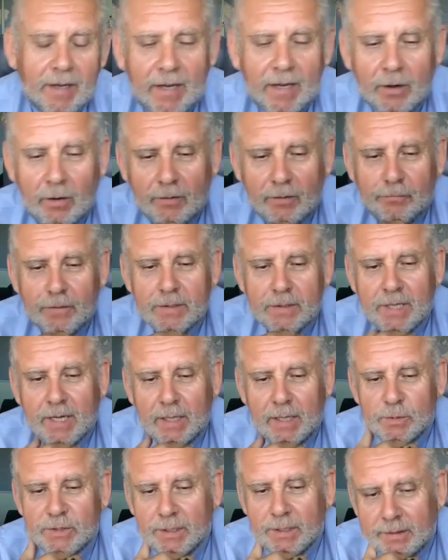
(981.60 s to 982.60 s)

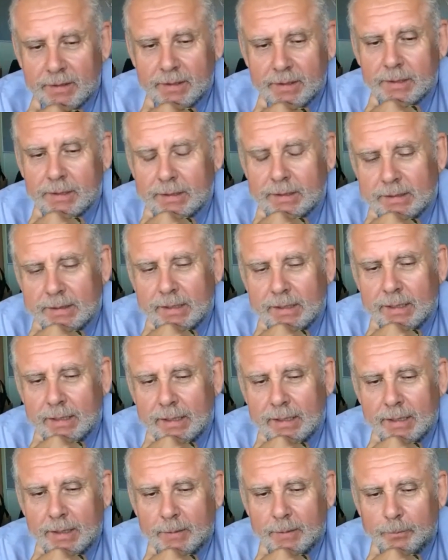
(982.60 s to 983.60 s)
oftentimes I think
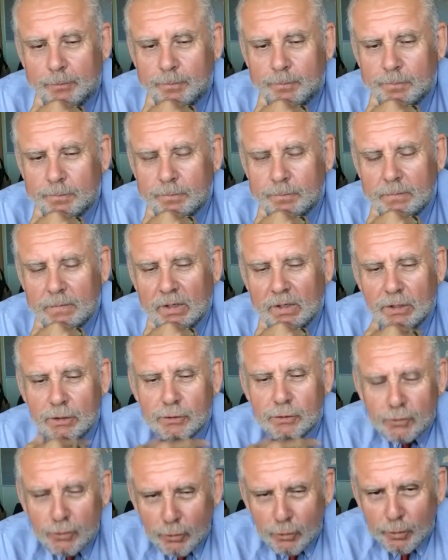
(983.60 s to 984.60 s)

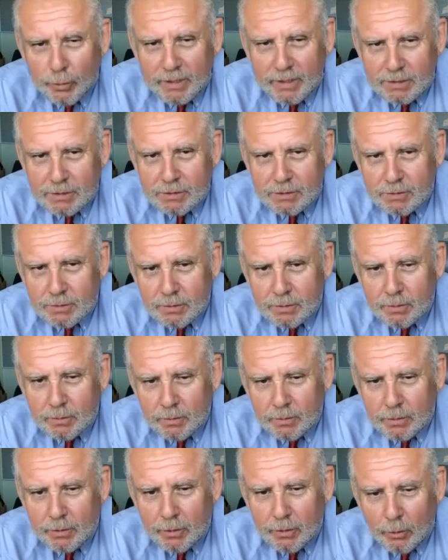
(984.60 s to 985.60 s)
attorneys
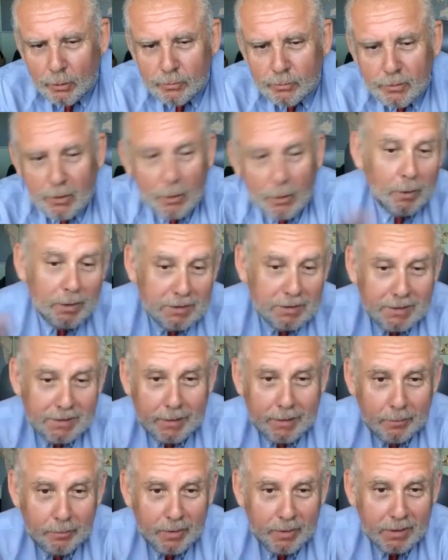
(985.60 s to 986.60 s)
don't want to
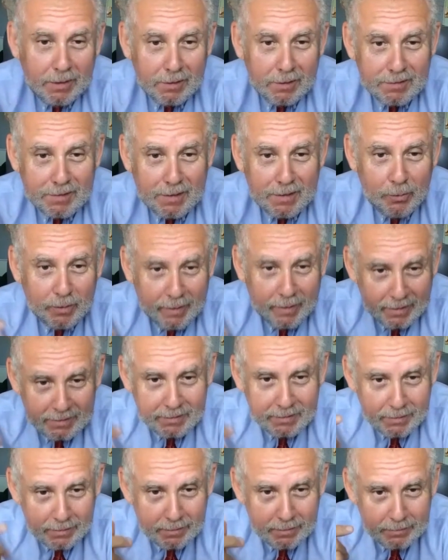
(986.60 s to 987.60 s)
settle because they would like
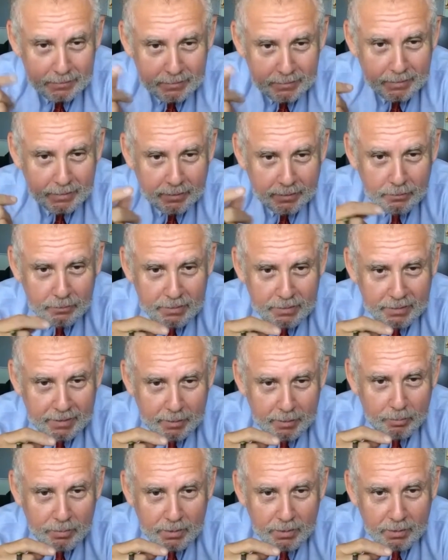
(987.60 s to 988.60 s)
to
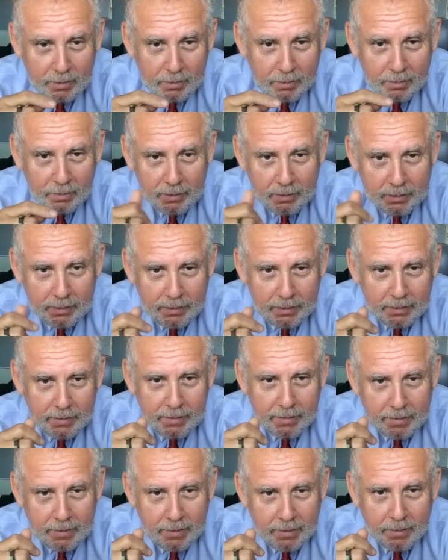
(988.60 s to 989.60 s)
keep the
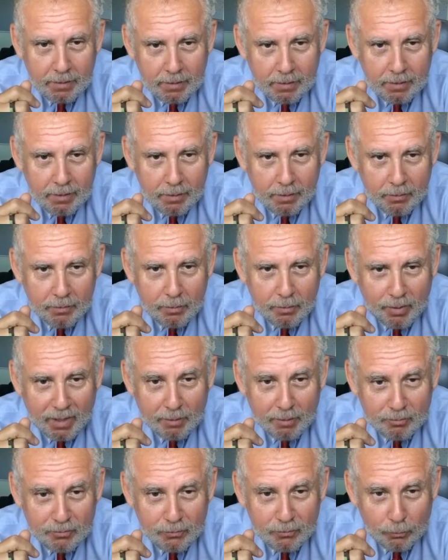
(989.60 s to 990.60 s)

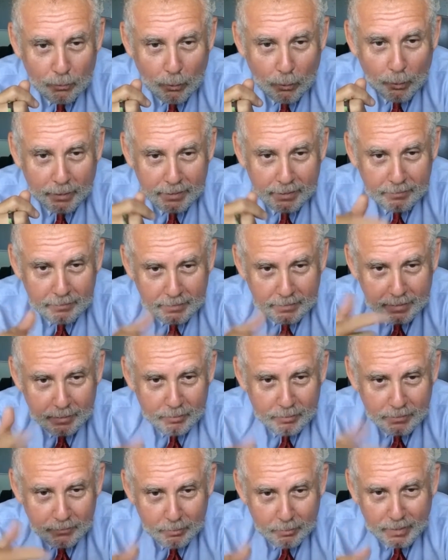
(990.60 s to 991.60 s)
pipes rolling,
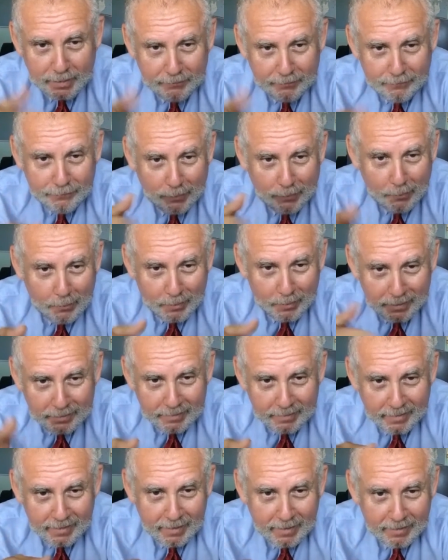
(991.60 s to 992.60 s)
keep the money flowing,
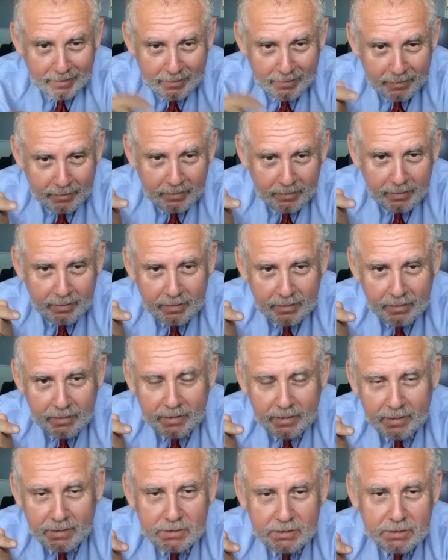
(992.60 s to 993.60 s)
that kind of thing.
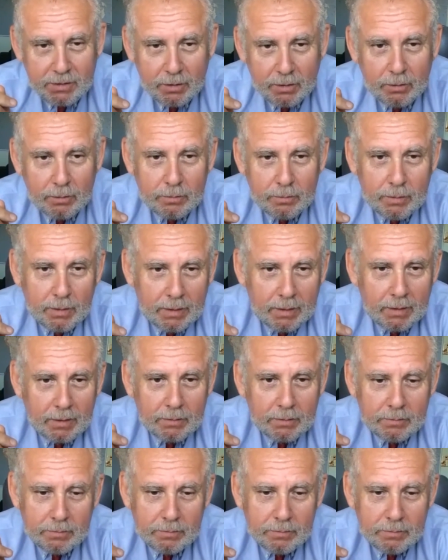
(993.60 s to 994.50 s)
And so